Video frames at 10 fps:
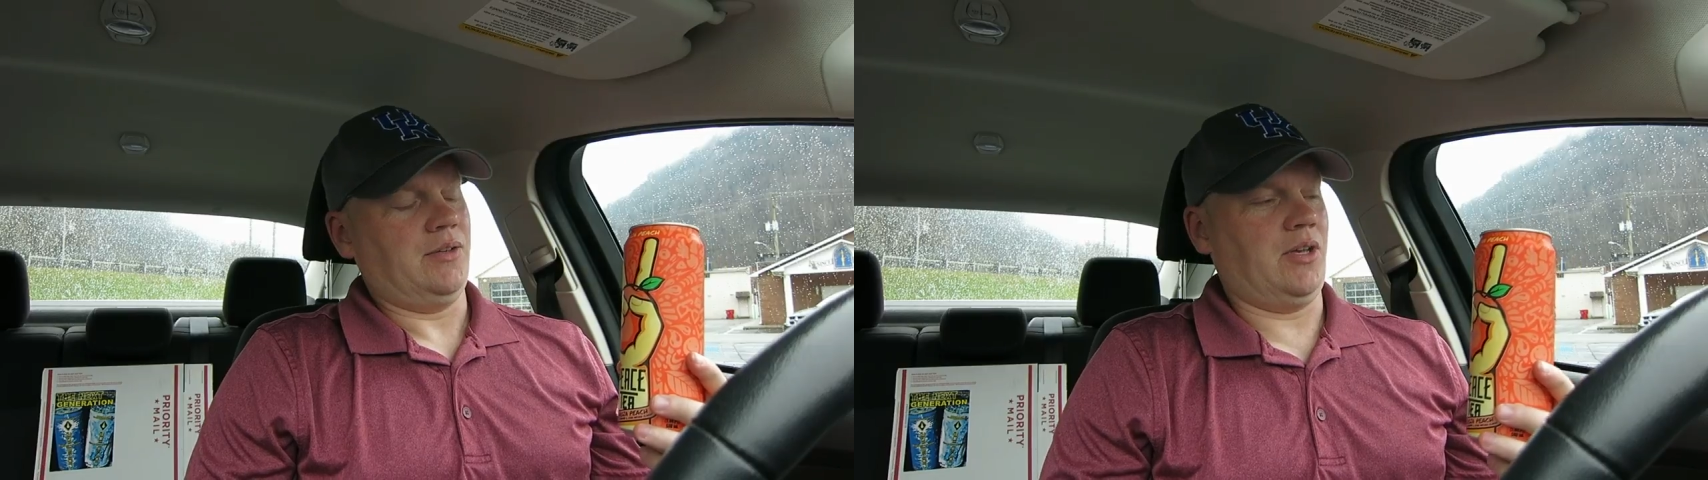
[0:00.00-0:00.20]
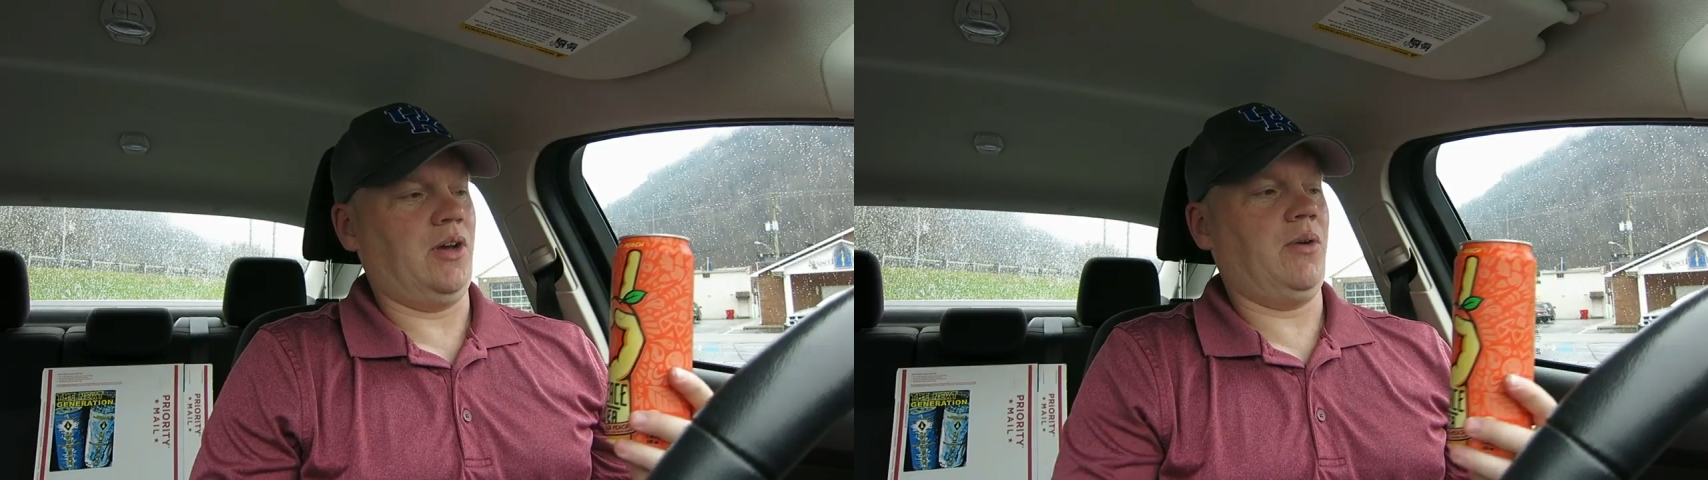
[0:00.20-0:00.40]

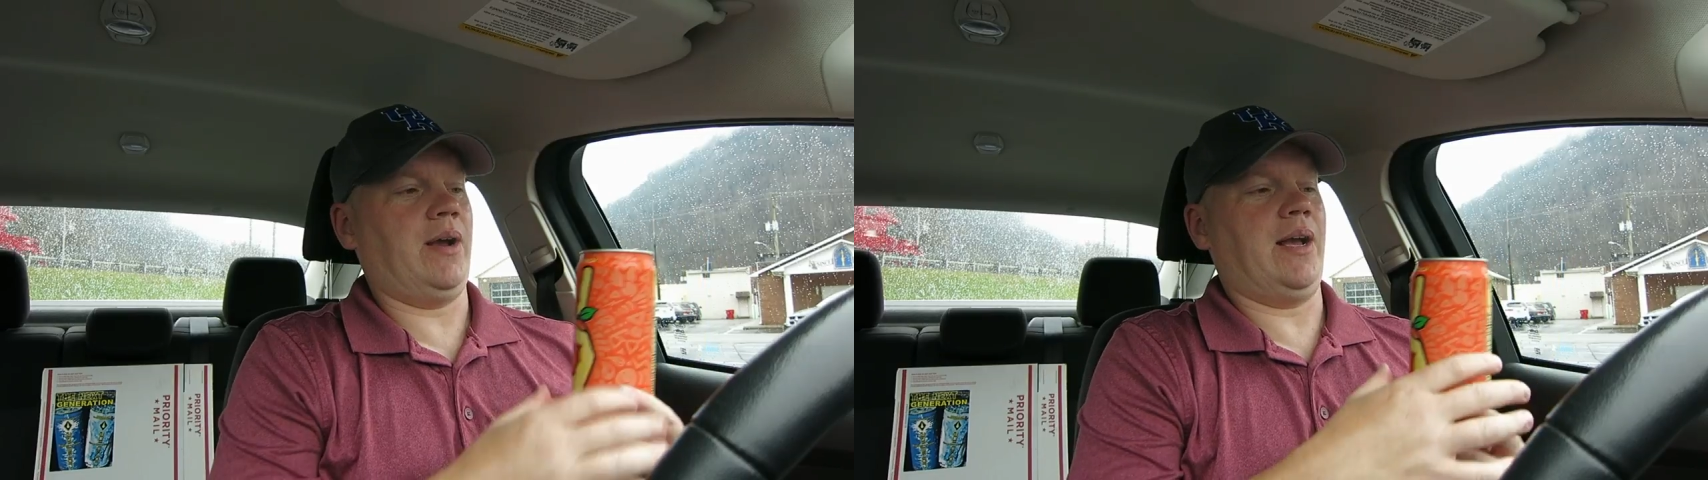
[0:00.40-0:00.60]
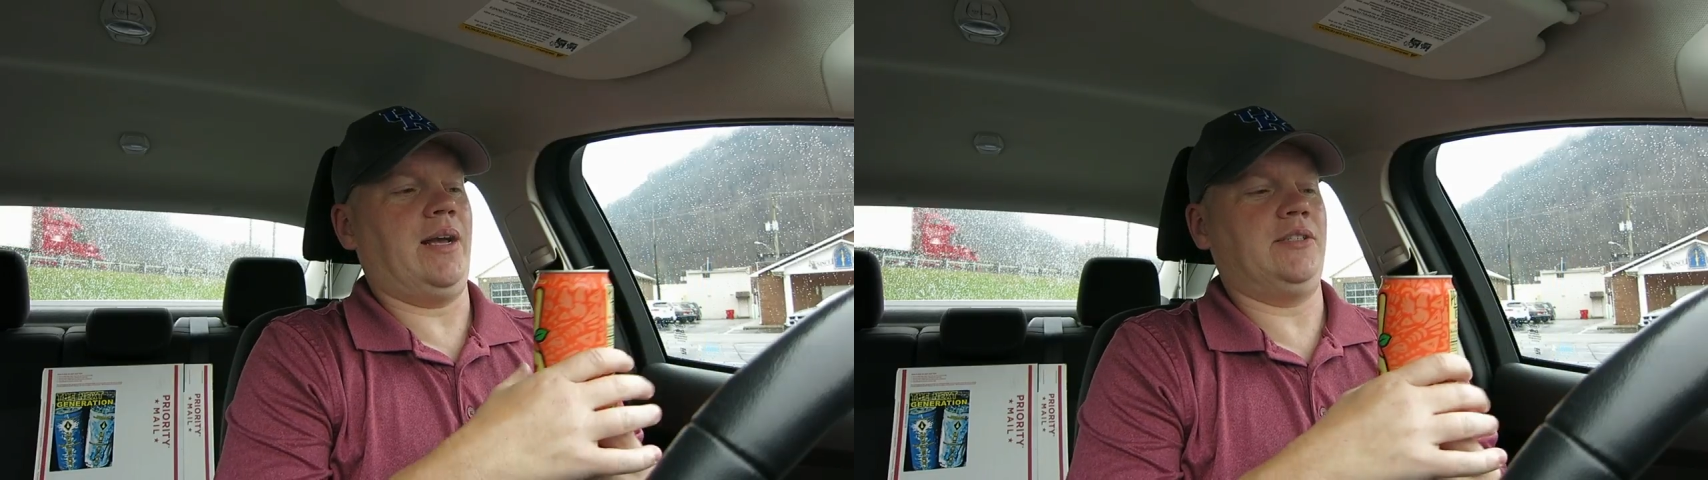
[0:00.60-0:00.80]
So anyway
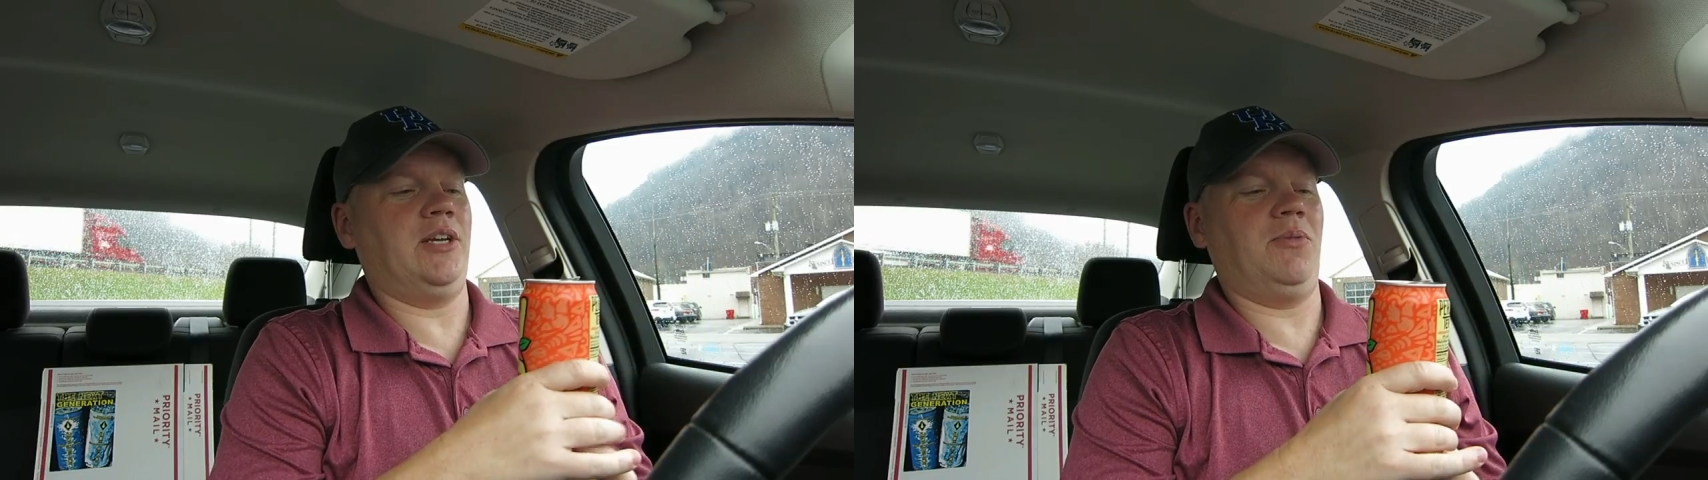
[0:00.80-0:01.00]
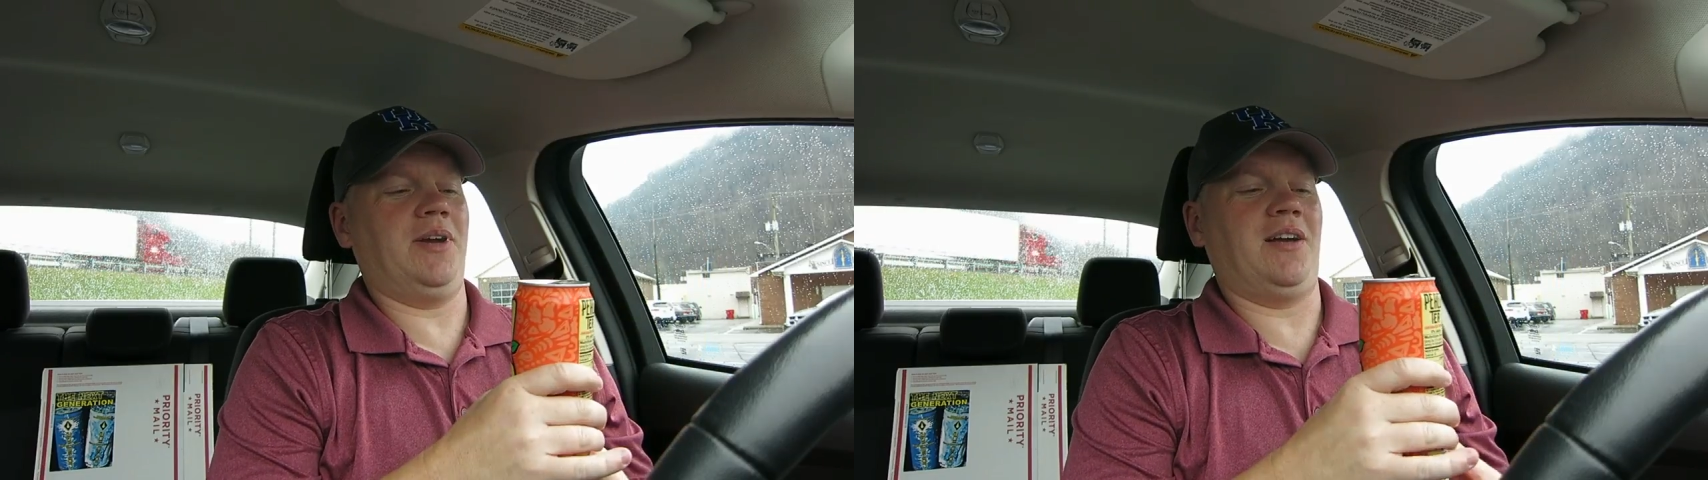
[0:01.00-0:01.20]
guys,
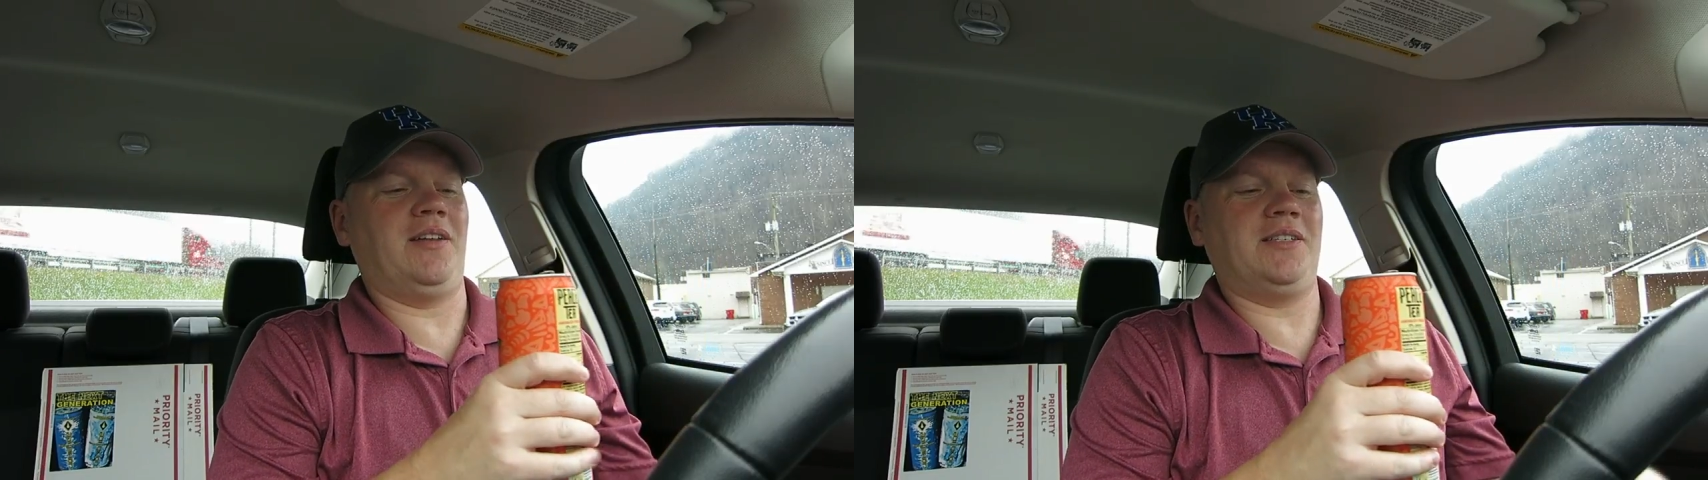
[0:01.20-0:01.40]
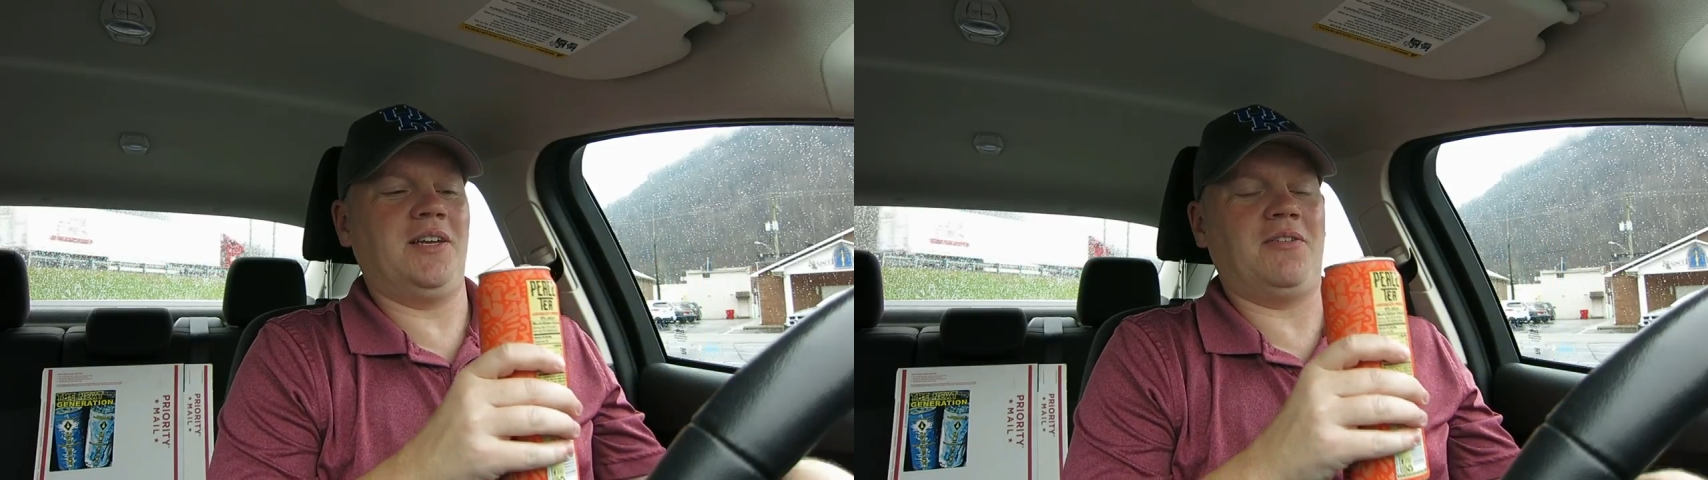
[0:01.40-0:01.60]
here we go,
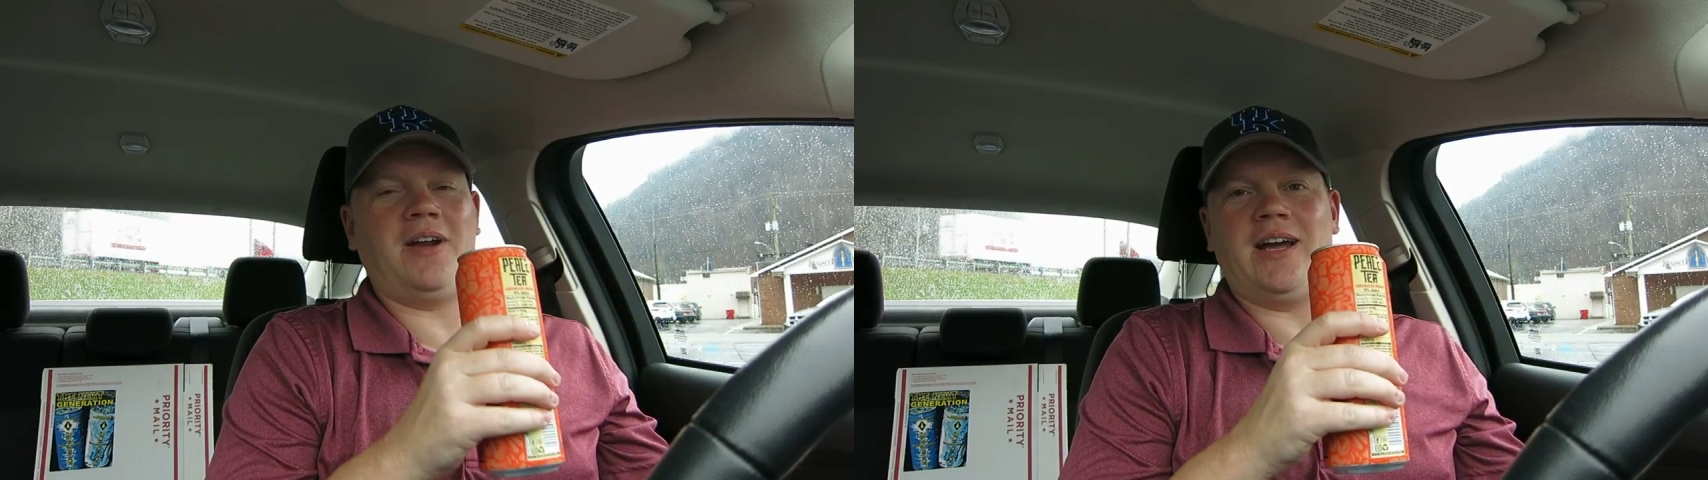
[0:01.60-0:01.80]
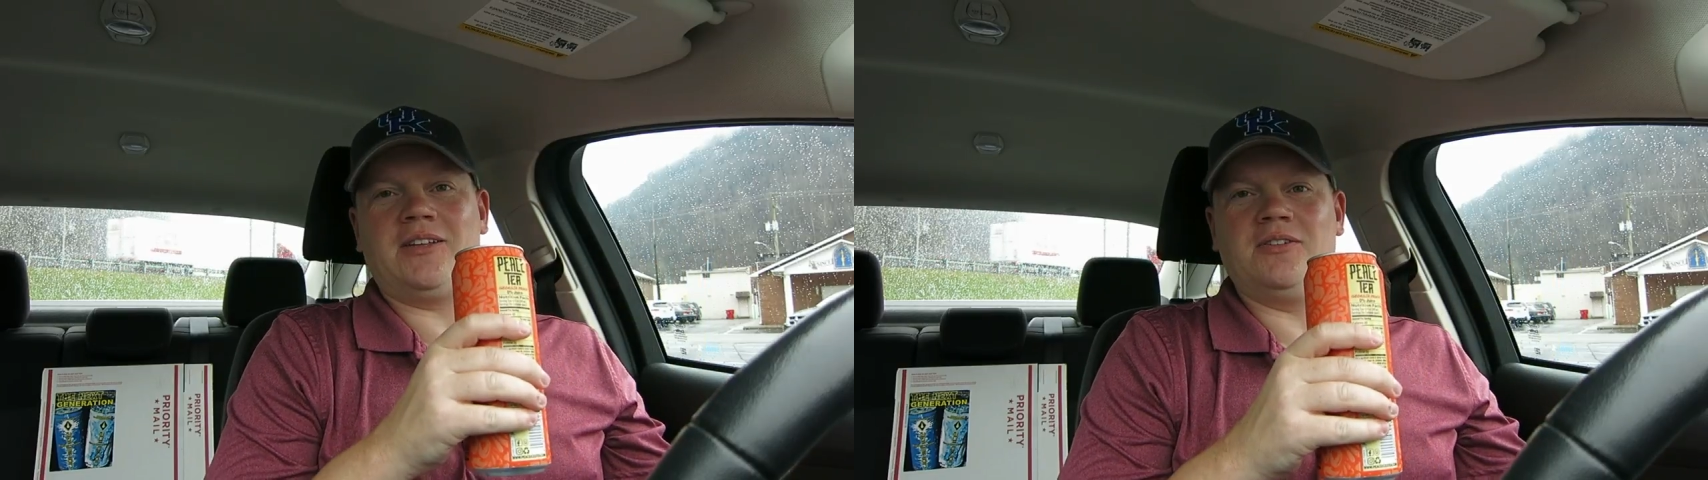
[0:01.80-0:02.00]
let's get
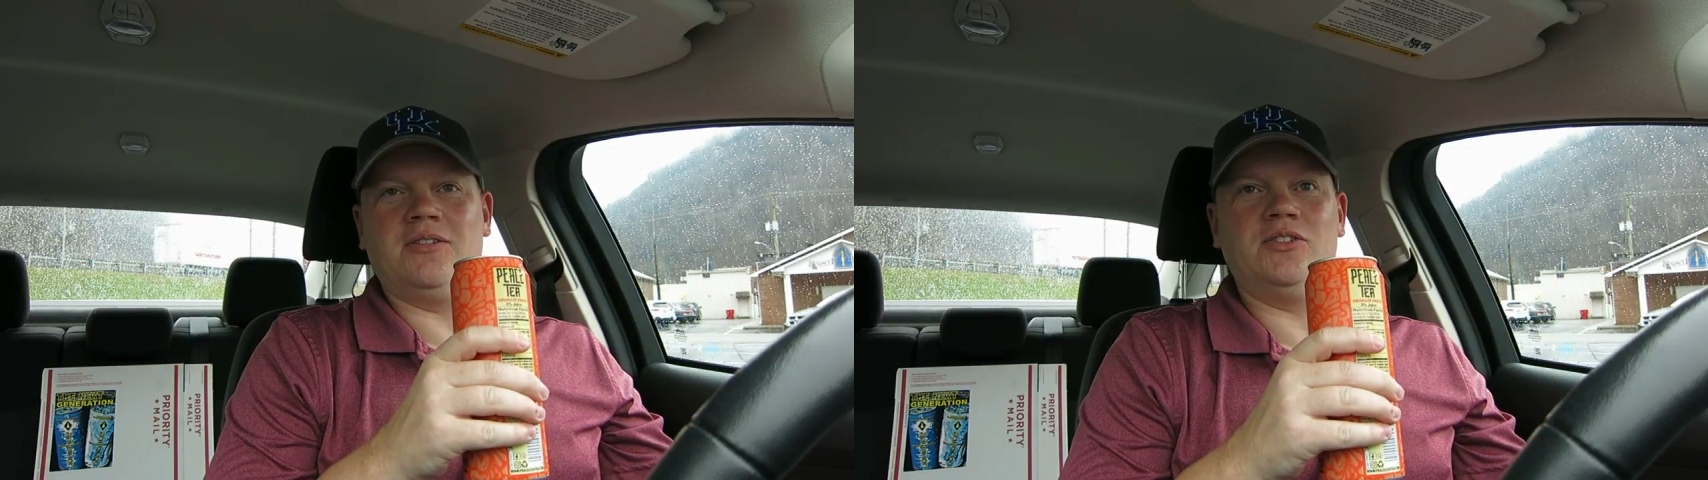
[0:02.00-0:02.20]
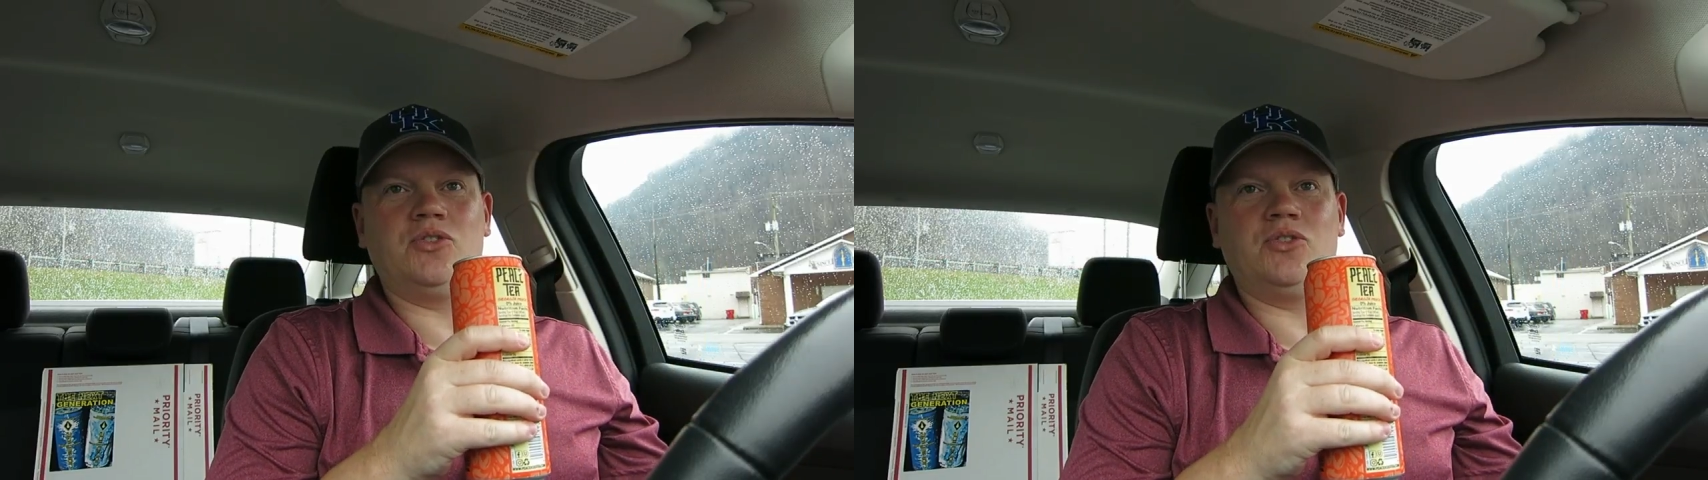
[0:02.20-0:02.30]
right to it.